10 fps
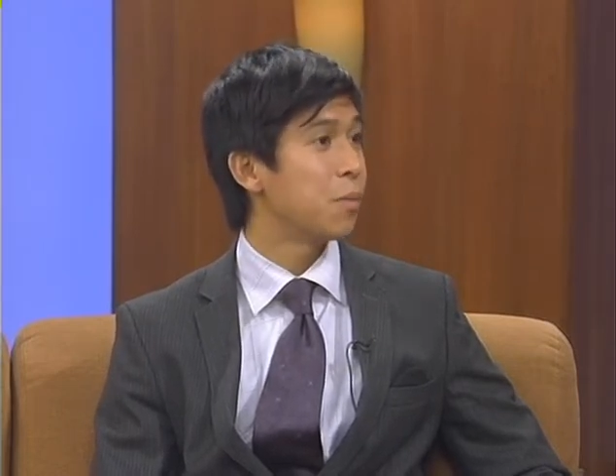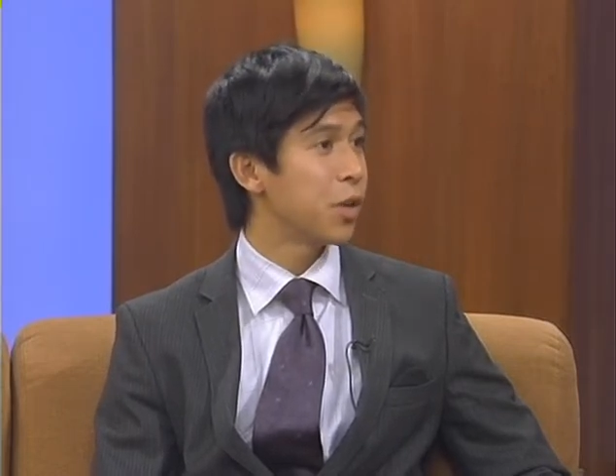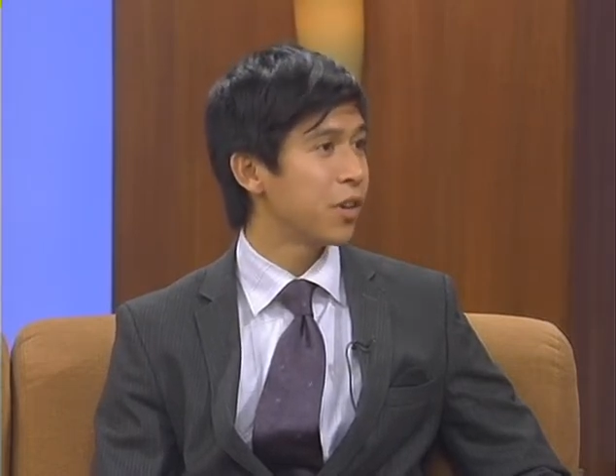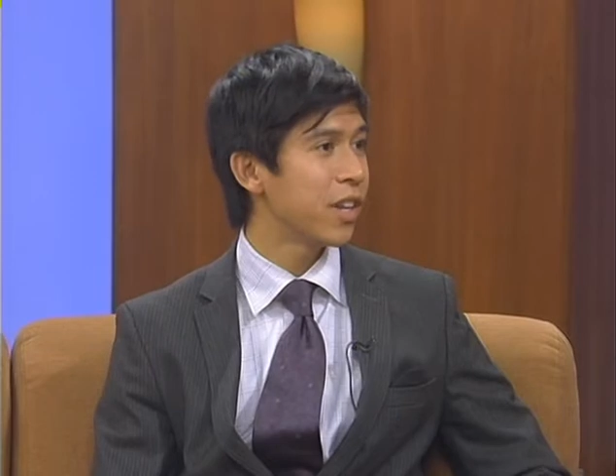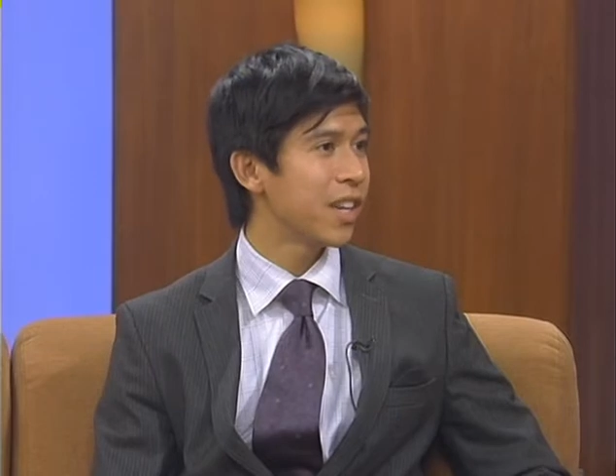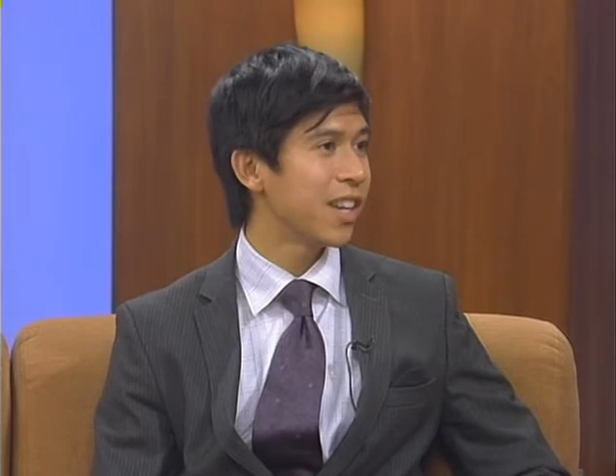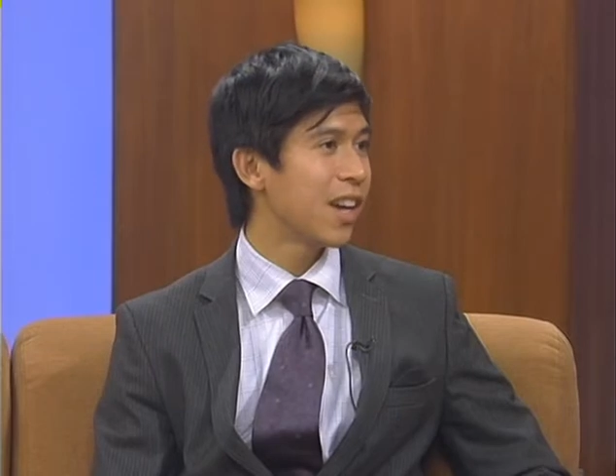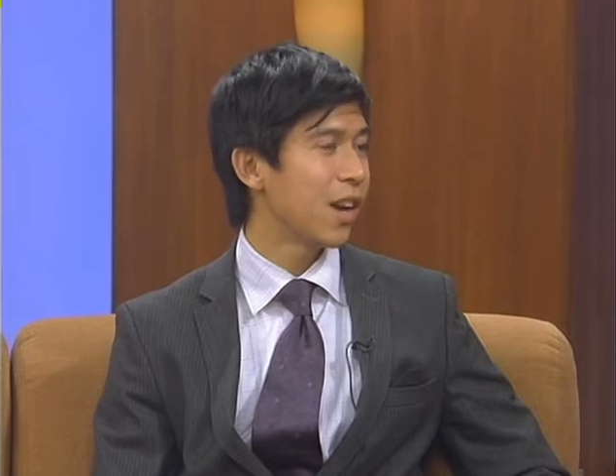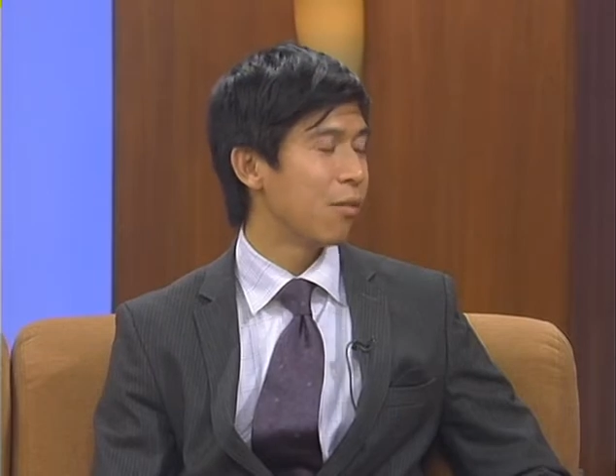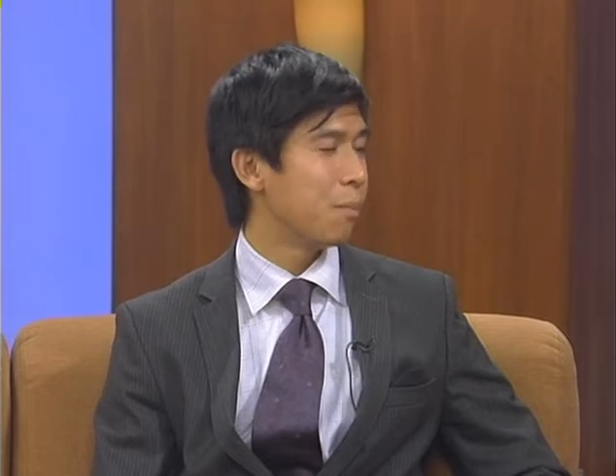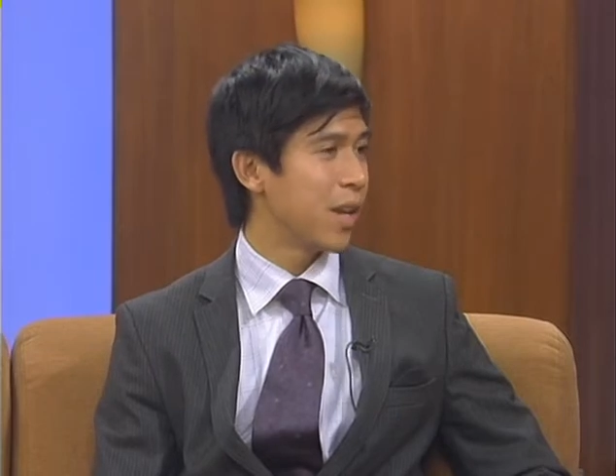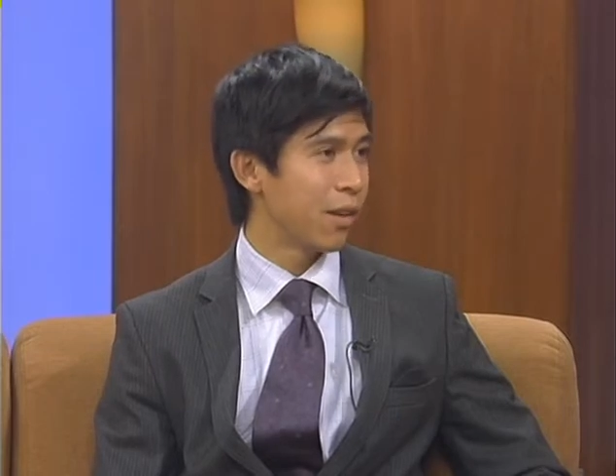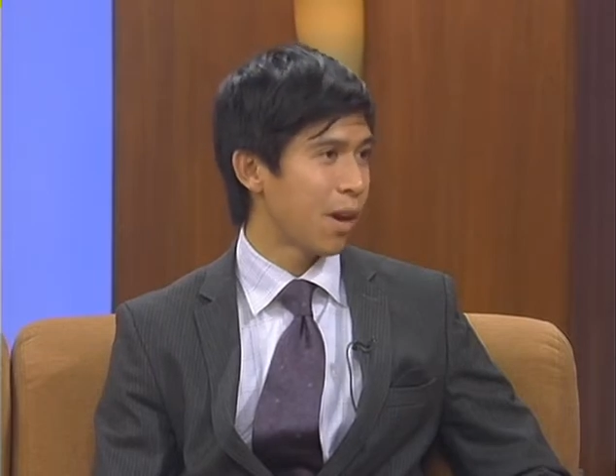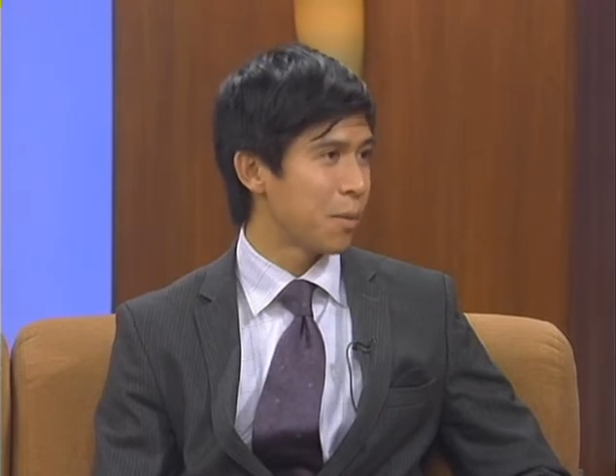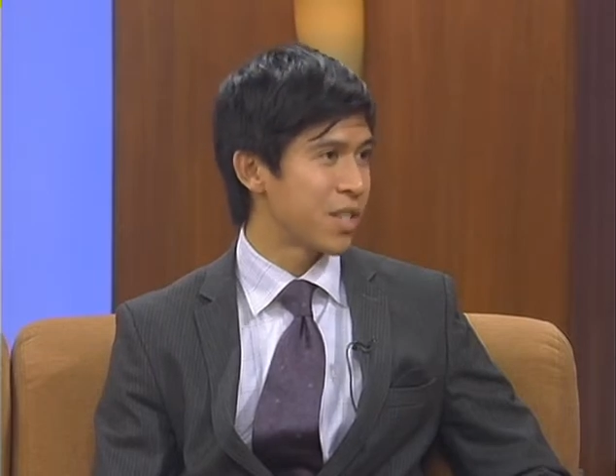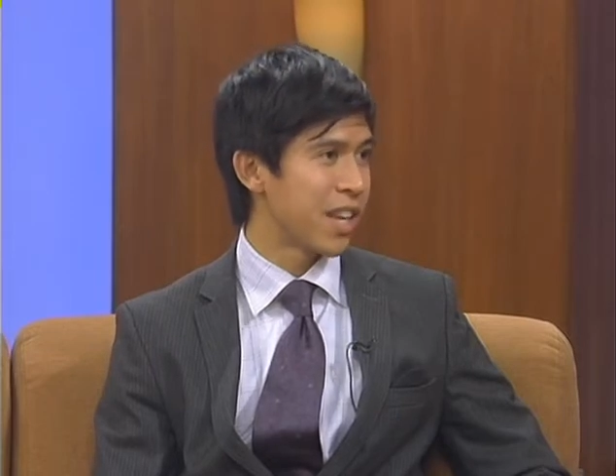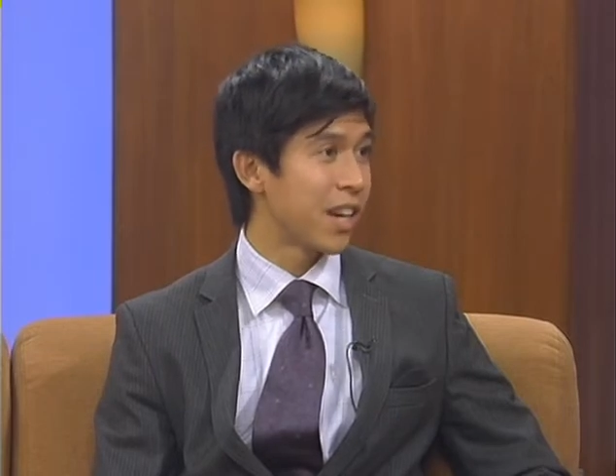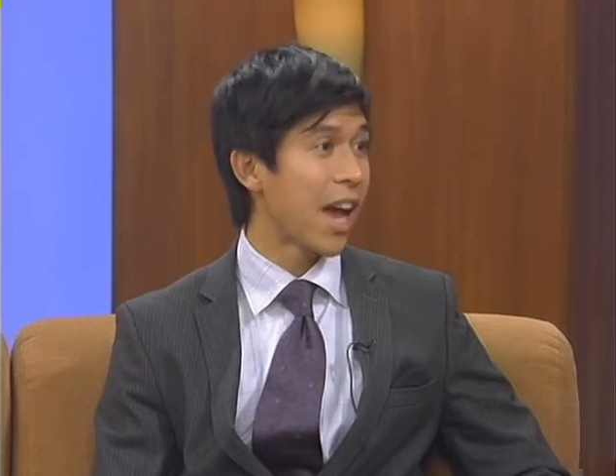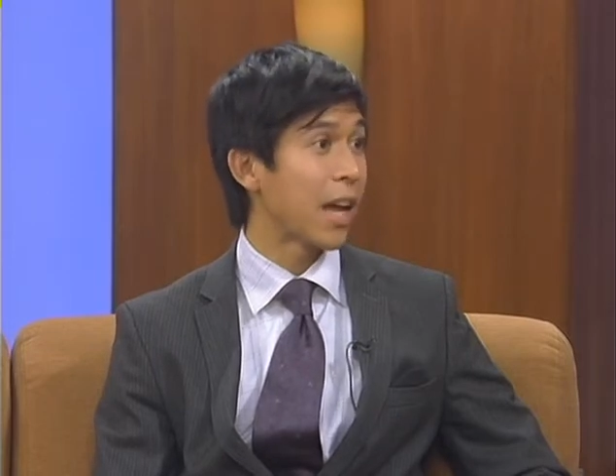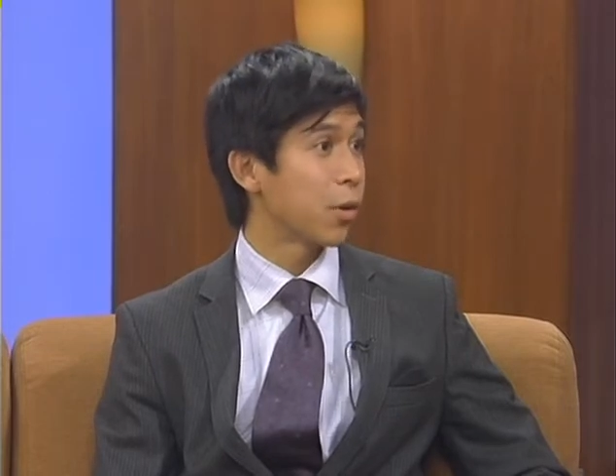community being
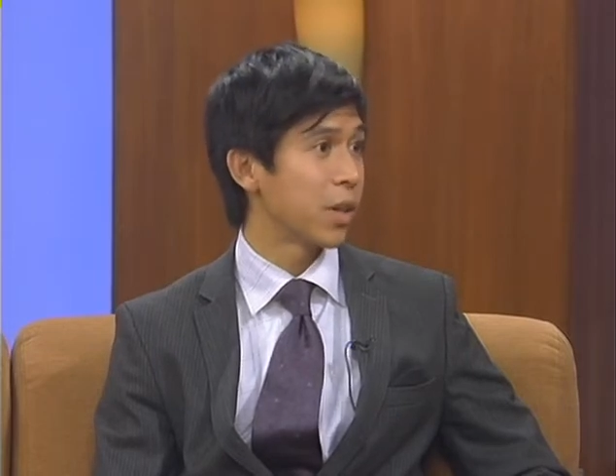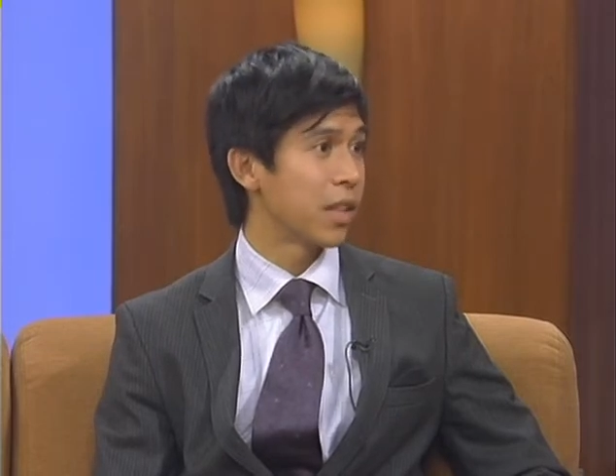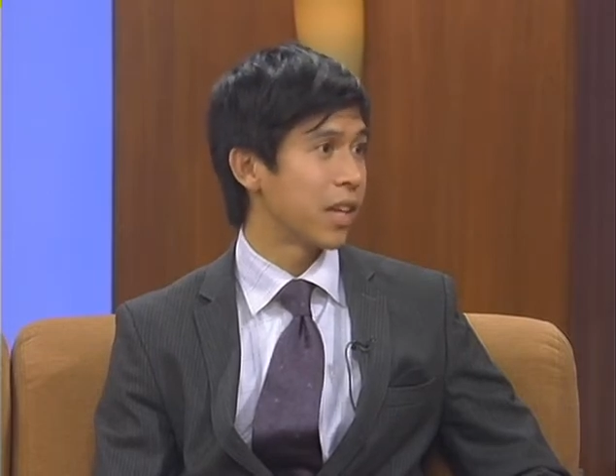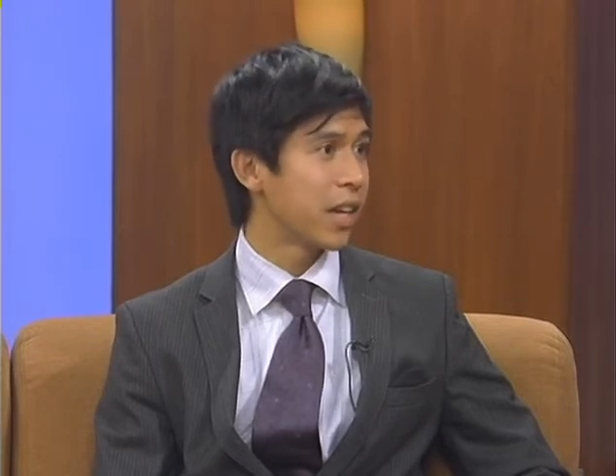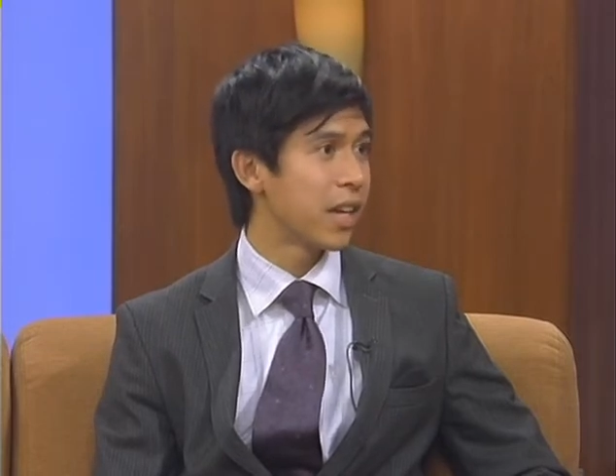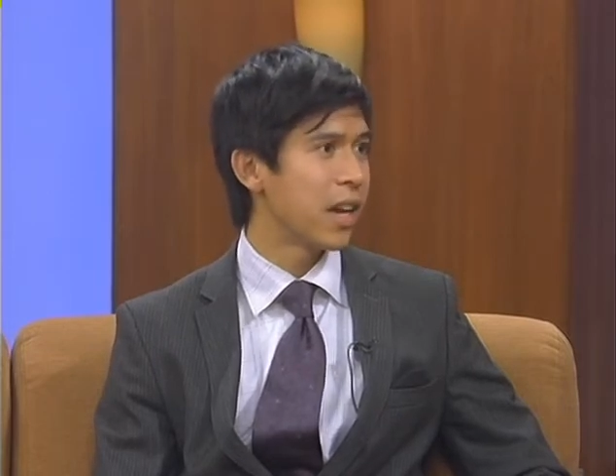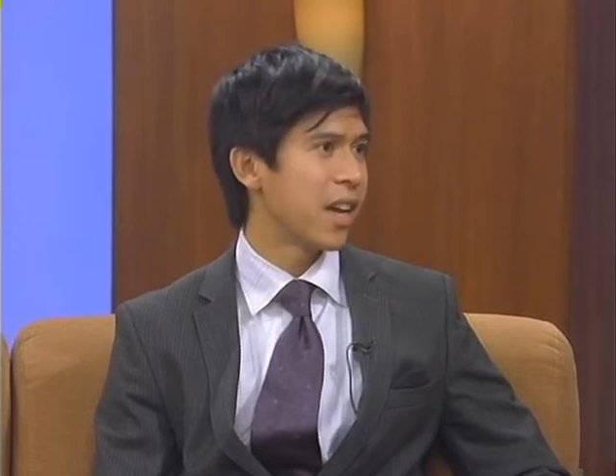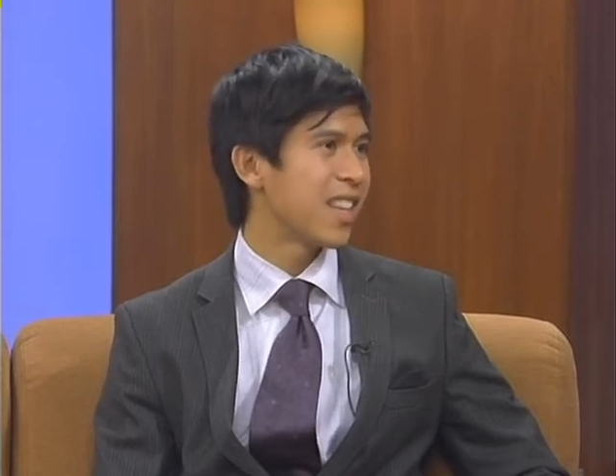represented adequately.